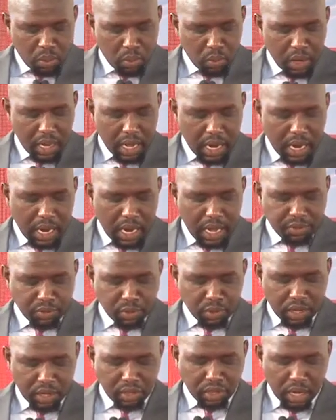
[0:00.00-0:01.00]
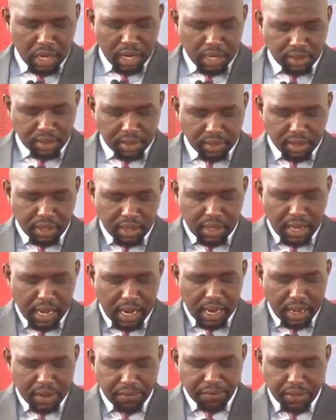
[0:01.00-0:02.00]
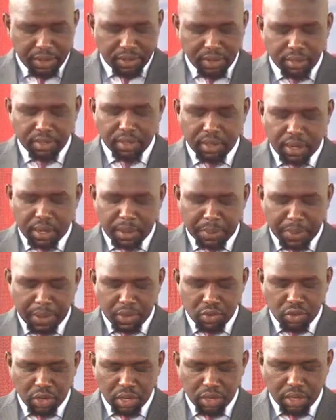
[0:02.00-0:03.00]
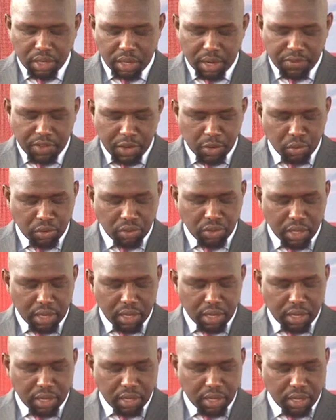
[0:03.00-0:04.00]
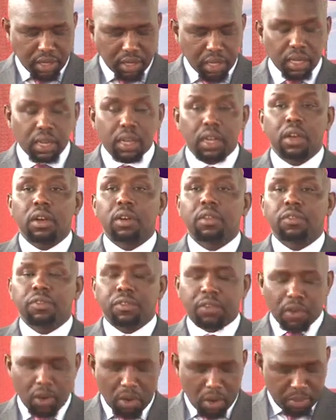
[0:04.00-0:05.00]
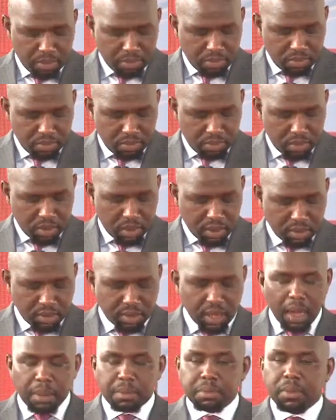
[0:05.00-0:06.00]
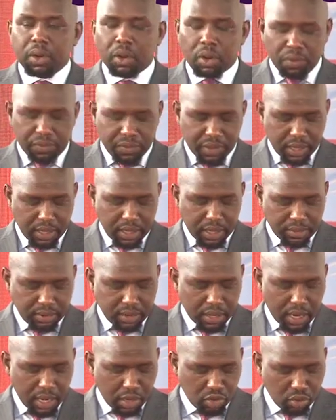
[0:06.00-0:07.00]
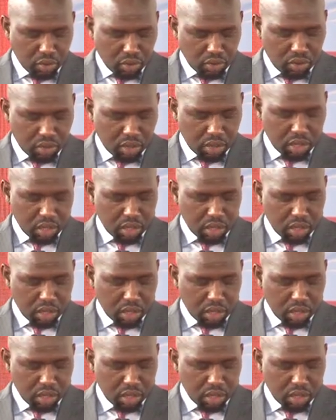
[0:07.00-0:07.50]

we are alive to the challenges that the airline faces in repatriating revenues generated from some of the destinations.